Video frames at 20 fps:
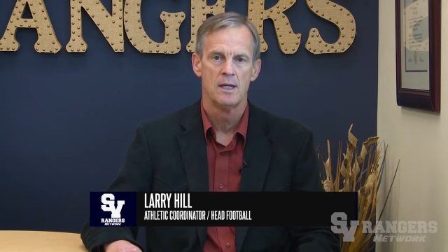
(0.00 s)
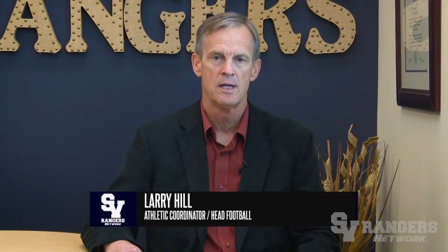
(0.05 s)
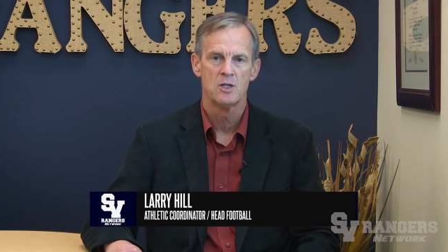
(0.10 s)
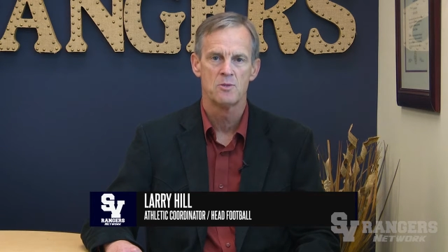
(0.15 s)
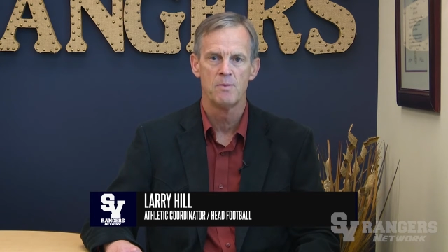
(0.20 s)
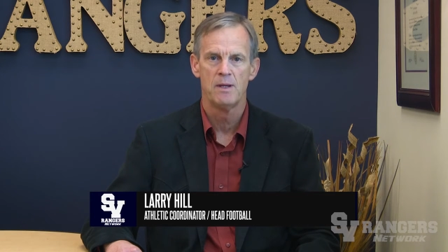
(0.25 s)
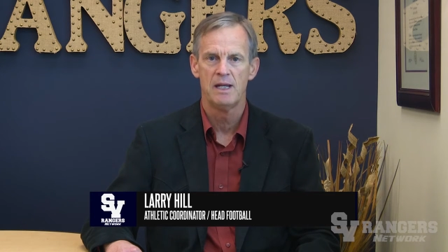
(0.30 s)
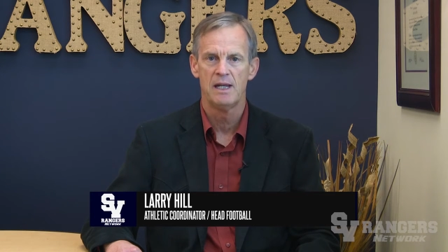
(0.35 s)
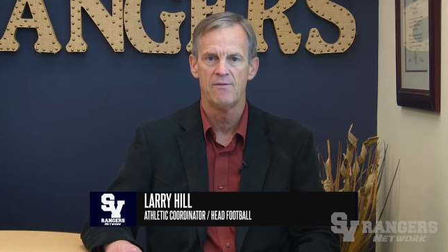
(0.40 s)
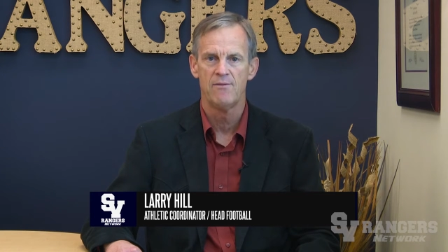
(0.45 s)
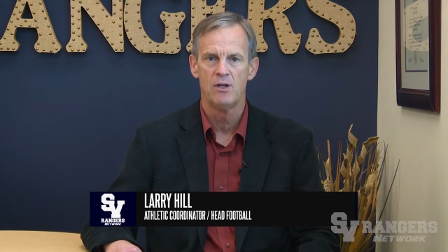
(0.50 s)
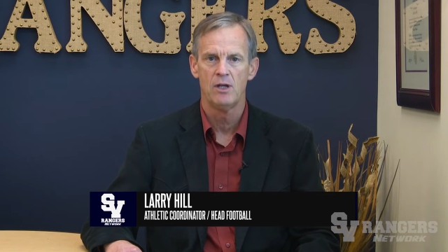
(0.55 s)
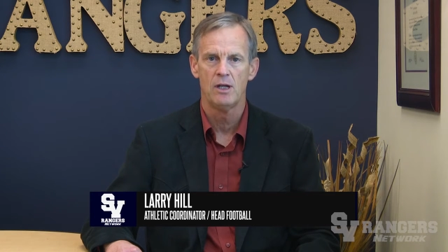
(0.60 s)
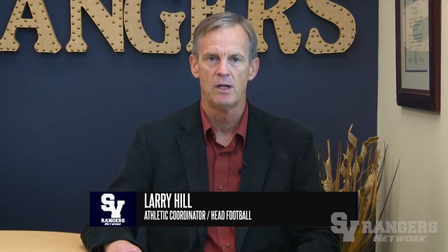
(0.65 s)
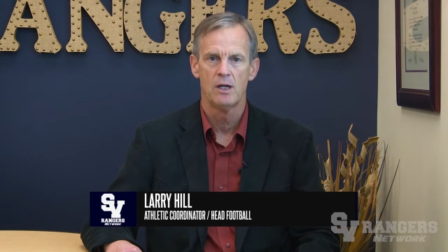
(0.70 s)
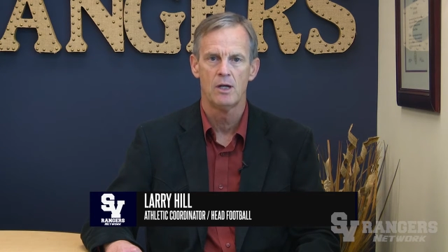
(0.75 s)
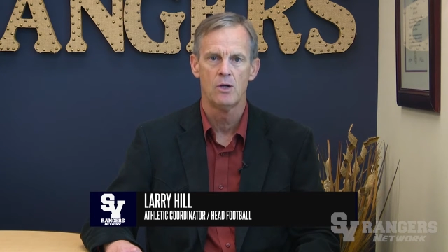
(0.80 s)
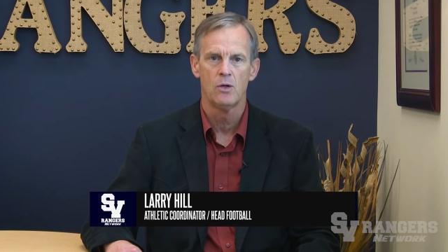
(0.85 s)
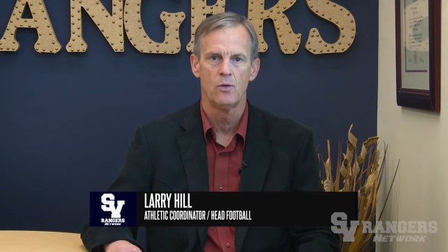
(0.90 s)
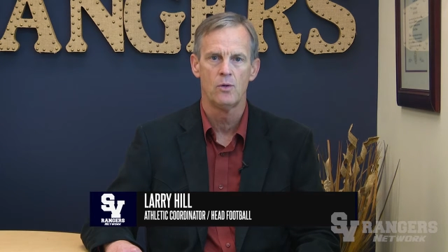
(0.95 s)
As many of you
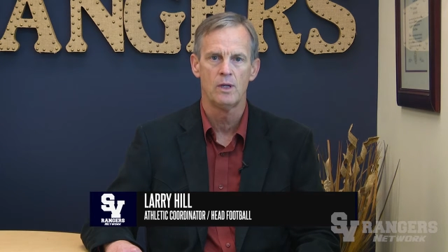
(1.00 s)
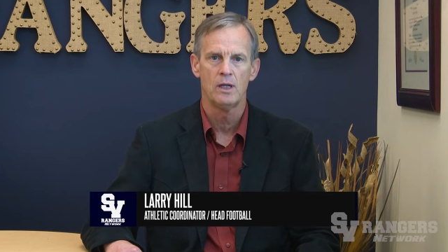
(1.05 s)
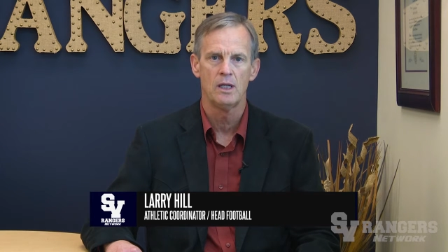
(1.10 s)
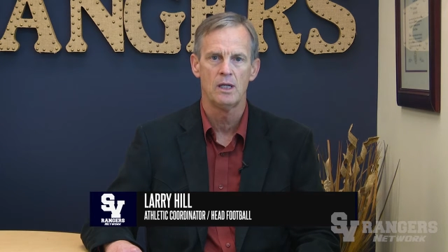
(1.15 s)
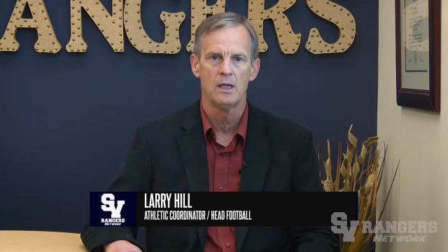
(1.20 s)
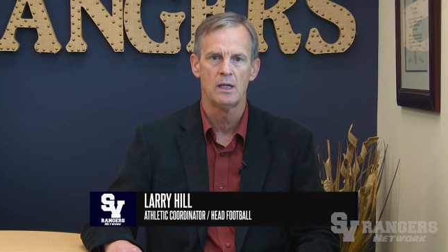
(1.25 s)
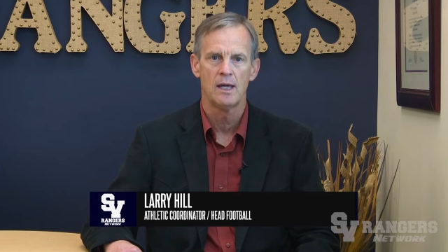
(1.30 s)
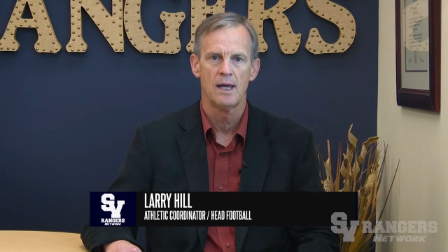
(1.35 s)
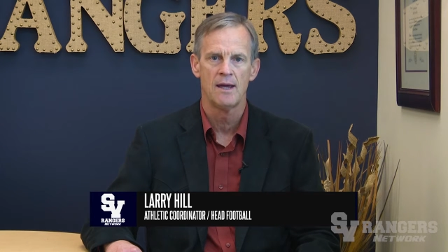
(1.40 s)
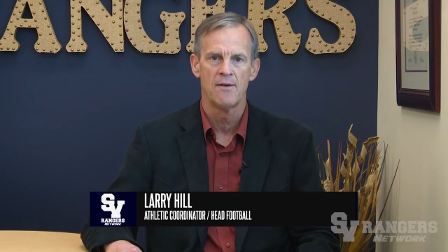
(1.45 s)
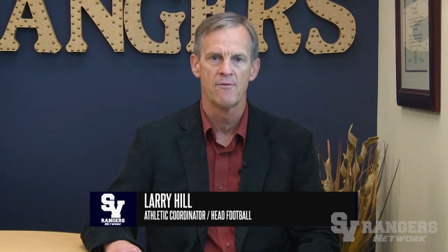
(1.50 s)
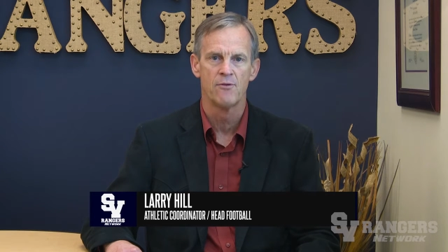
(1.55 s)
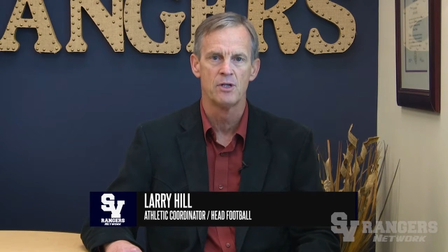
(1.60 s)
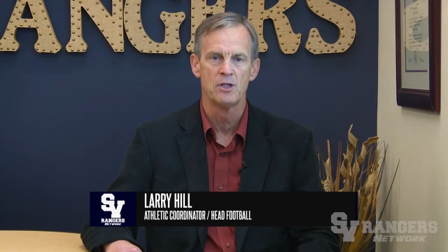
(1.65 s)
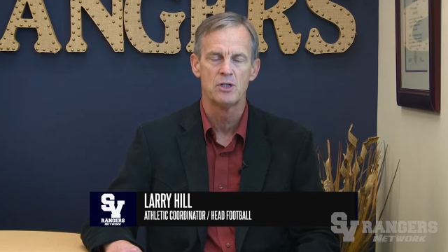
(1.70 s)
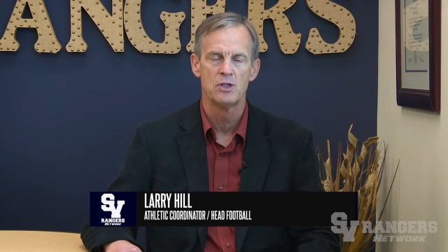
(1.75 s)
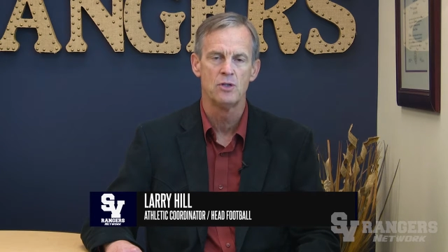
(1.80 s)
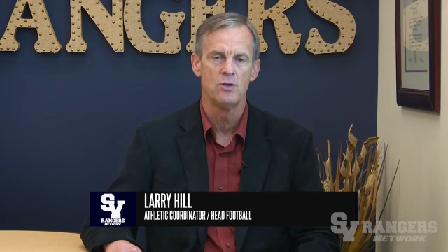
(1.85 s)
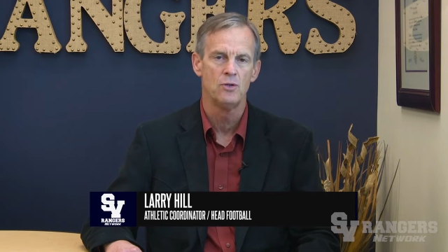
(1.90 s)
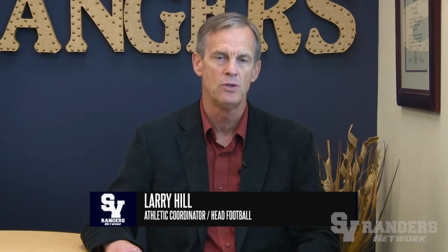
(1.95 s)
know,
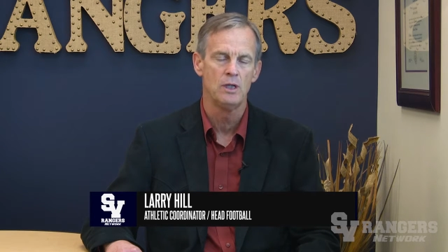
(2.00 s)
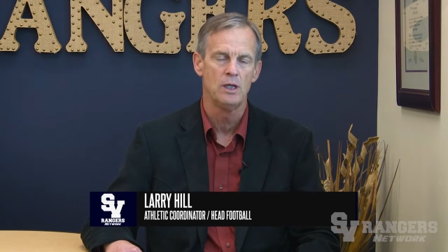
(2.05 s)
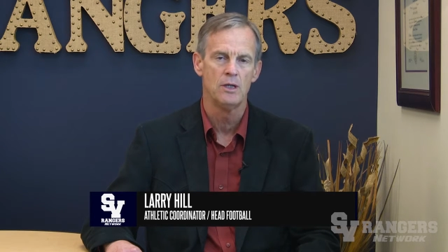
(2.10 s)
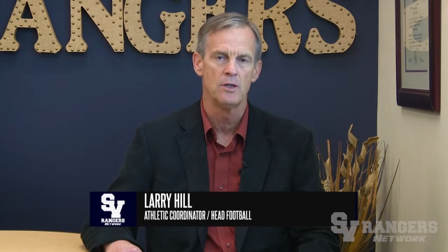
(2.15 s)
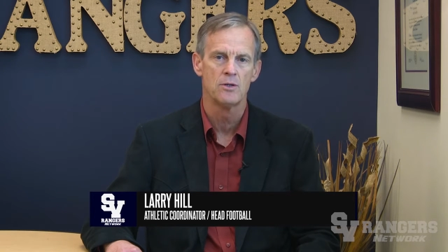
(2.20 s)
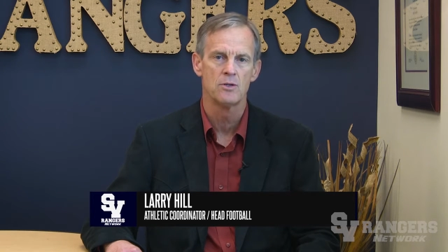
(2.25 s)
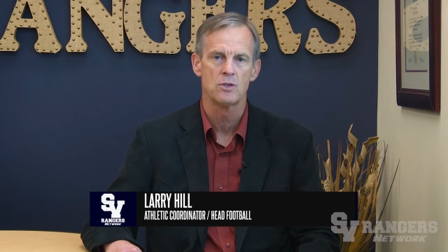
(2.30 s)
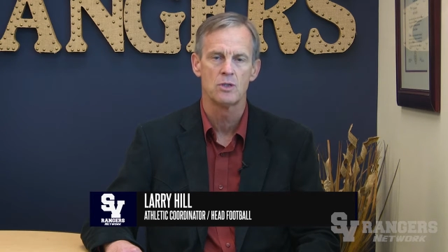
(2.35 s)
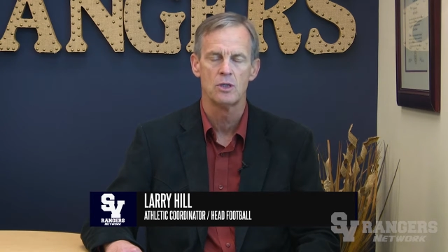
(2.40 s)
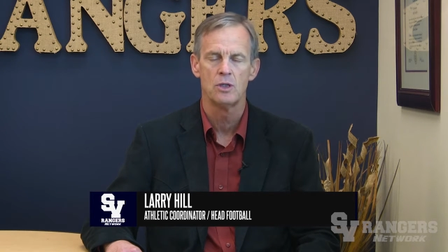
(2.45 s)
every 2 years,